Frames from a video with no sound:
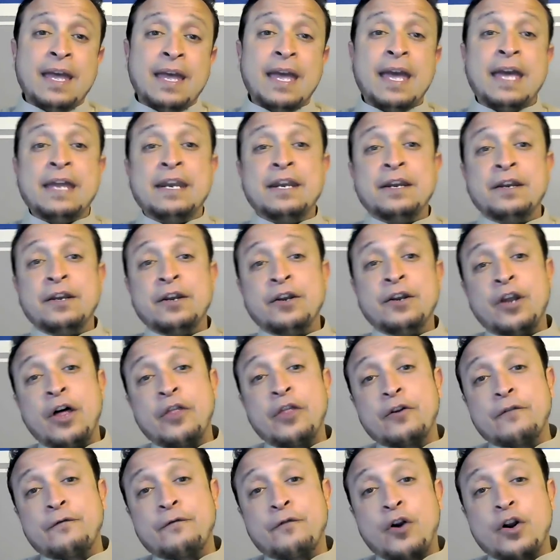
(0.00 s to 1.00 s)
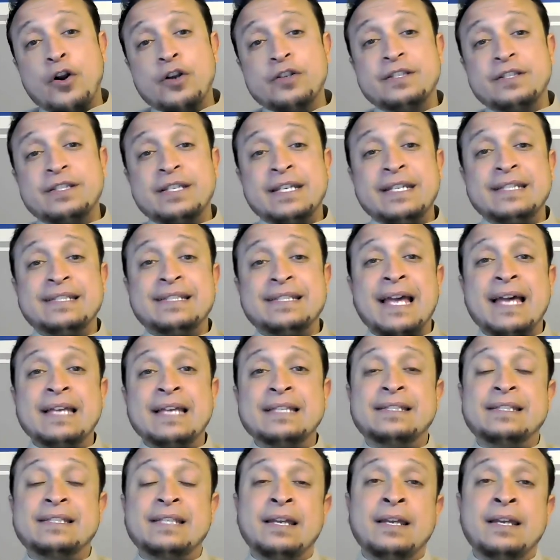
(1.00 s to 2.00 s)
And in another verse, he
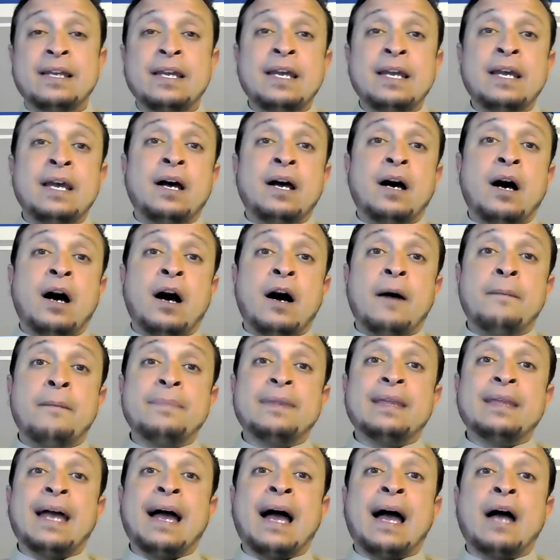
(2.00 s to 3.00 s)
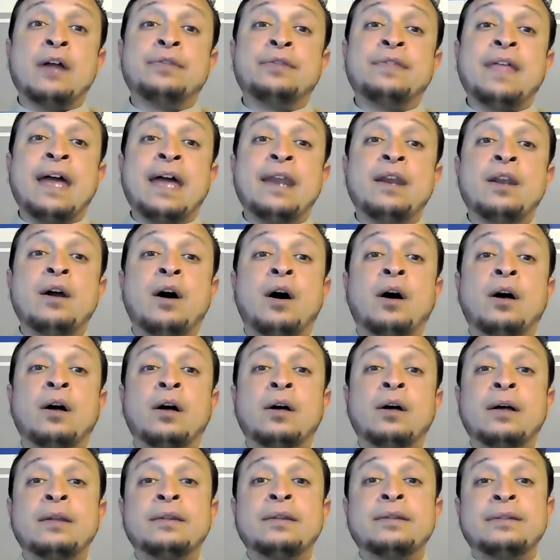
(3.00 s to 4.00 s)
says that
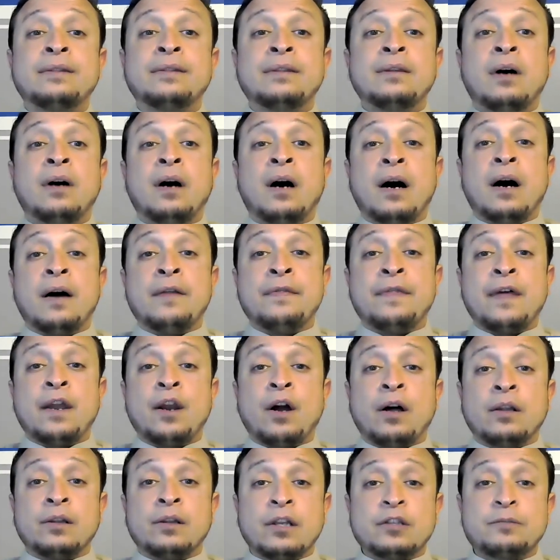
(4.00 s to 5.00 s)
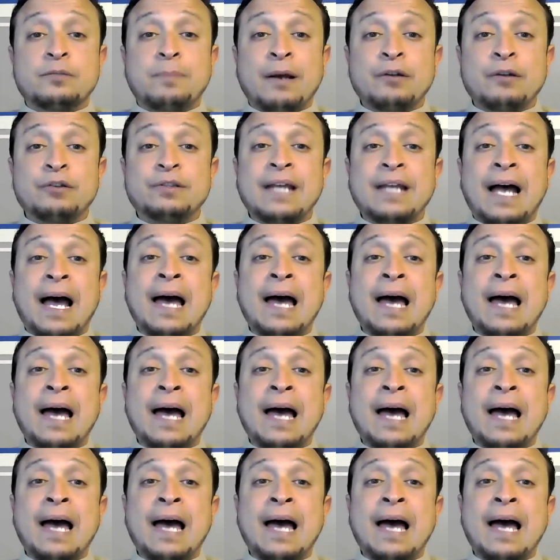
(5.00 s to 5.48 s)
Allah subhanahu wa